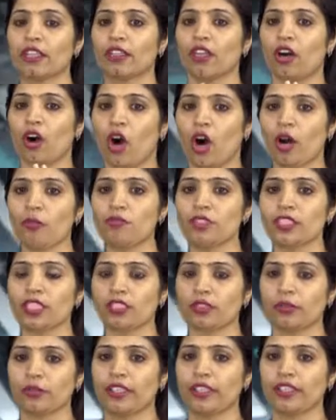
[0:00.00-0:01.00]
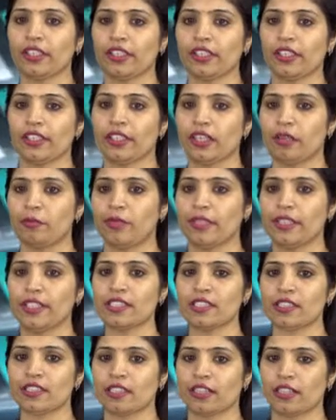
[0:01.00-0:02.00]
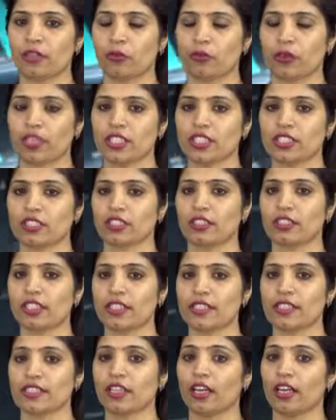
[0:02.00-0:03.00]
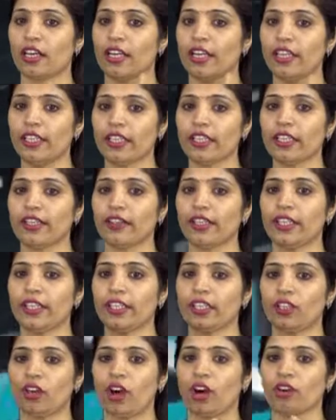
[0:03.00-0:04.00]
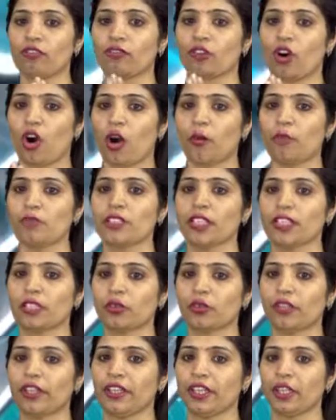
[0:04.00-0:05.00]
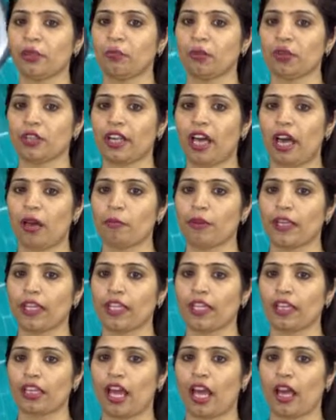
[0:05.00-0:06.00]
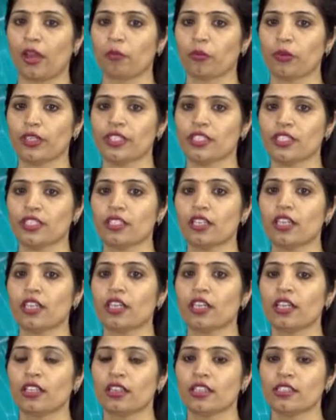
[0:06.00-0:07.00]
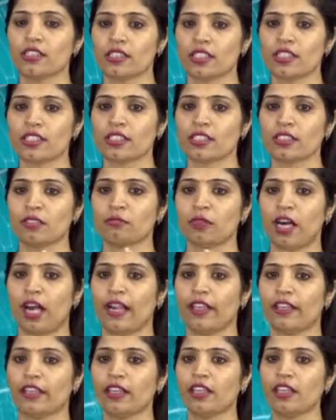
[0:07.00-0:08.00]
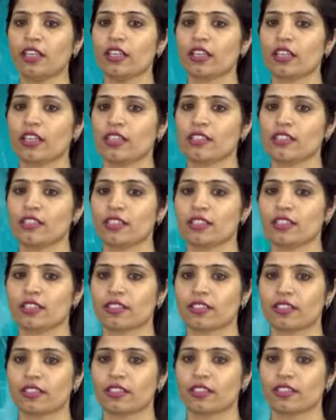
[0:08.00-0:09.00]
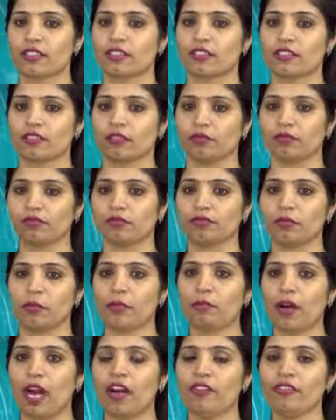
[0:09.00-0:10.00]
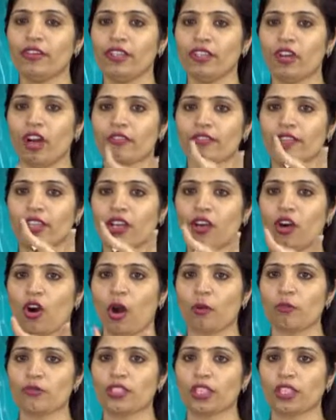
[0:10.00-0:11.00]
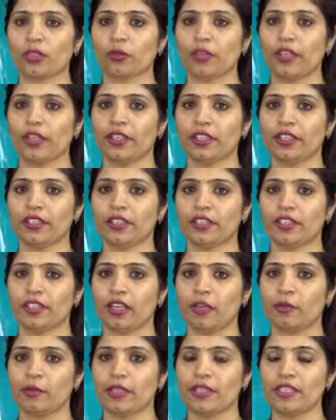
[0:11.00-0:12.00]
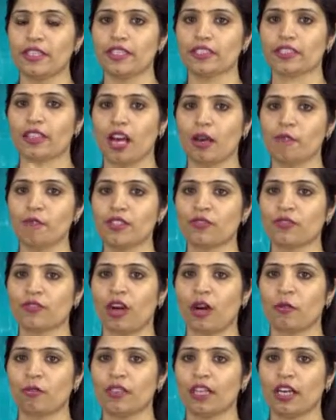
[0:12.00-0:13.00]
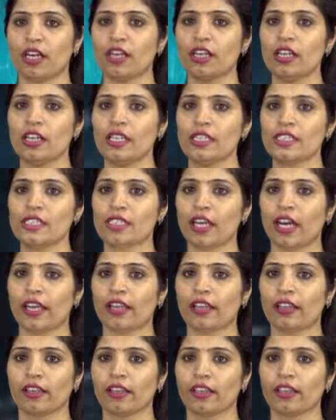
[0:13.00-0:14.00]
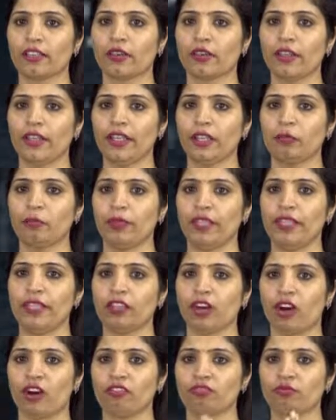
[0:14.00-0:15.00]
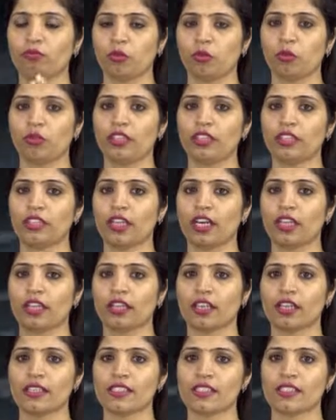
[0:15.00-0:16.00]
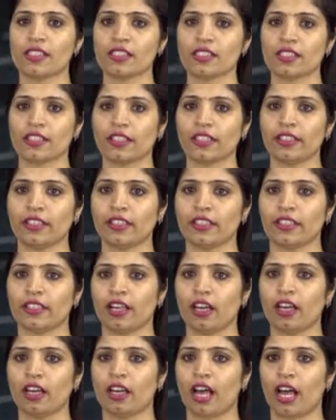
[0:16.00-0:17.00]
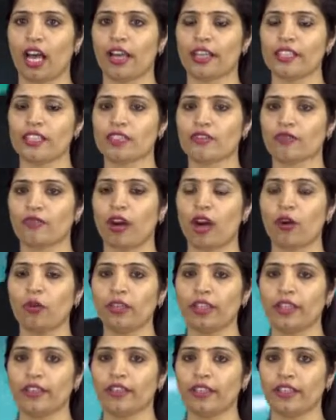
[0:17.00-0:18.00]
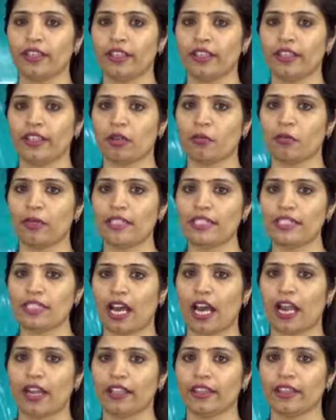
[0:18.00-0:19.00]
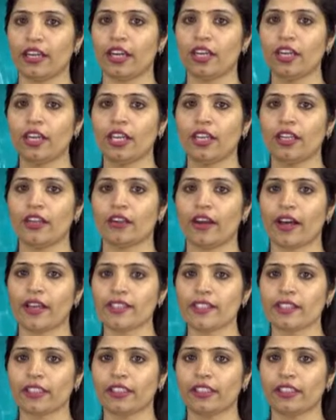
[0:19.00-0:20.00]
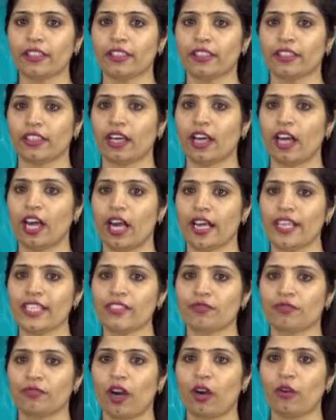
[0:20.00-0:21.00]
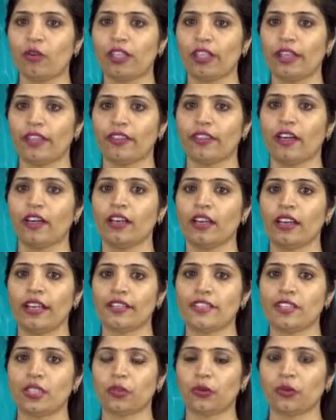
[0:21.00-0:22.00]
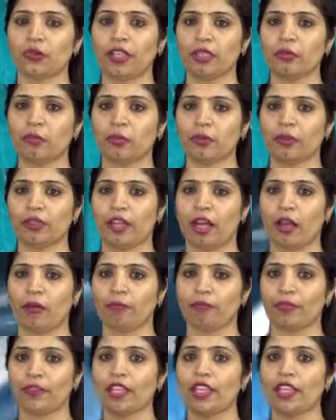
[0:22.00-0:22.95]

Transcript: The object-oriented database derivation is the integrity of object-oriented programming language the system and the consistent system. The power of the object-oriented database comes from the cyclic treatment of both the consistent data as found in the database and the transient data as found in the executing program.